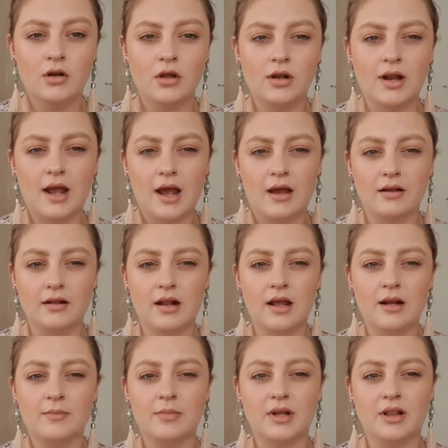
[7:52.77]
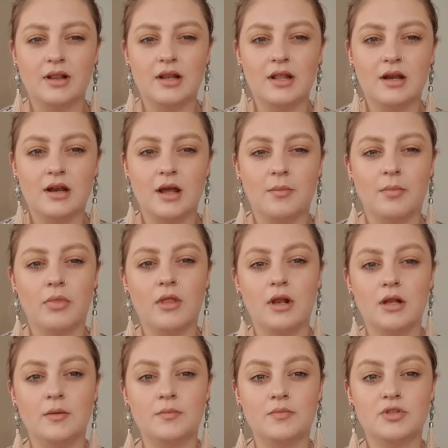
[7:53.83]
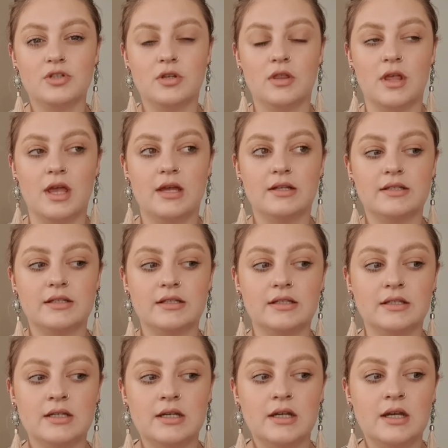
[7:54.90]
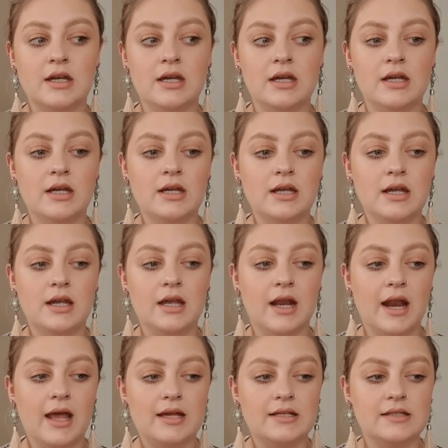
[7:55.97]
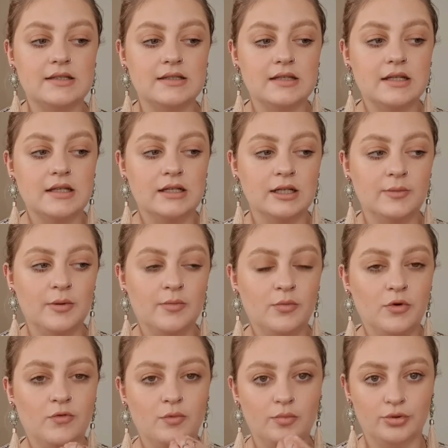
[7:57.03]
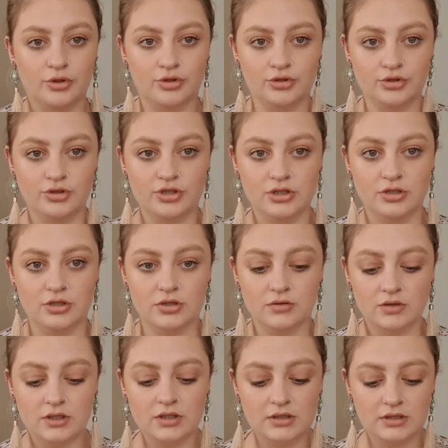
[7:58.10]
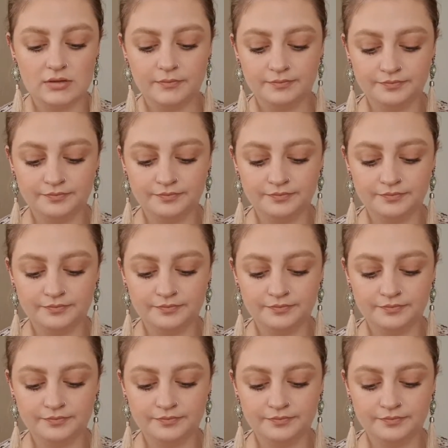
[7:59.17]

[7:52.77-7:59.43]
not outline, but clean up the lip so that it has a little bit more of a protrusion to it,